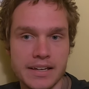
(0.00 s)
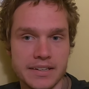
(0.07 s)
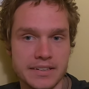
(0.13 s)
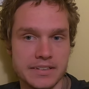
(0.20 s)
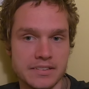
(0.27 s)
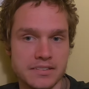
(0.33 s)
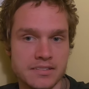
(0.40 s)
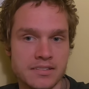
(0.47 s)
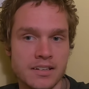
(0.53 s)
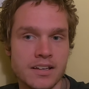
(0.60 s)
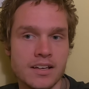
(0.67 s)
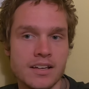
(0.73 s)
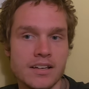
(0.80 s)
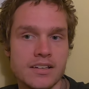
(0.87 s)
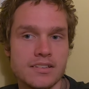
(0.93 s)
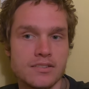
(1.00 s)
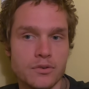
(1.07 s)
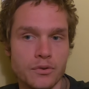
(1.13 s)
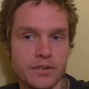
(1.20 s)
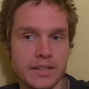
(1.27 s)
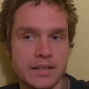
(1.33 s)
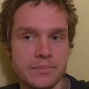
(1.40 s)
innings
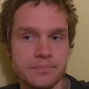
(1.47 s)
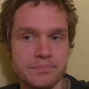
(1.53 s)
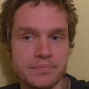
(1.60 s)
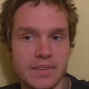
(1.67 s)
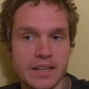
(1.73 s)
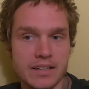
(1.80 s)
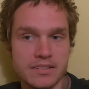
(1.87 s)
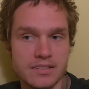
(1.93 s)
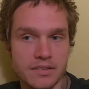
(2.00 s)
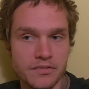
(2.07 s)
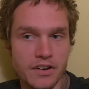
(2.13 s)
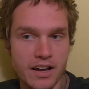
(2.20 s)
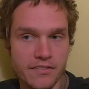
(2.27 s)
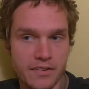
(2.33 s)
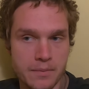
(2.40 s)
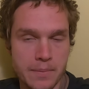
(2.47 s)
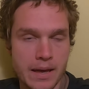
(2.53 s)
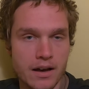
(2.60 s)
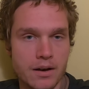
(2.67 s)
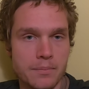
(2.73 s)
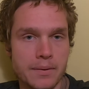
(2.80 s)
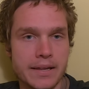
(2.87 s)
saw them survive a
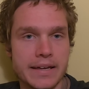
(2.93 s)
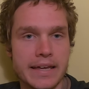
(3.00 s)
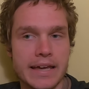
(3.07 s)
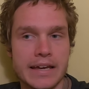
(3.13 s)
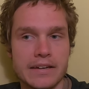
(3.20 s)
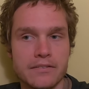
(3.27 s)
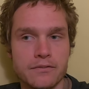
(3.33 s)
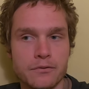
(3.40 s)
power play at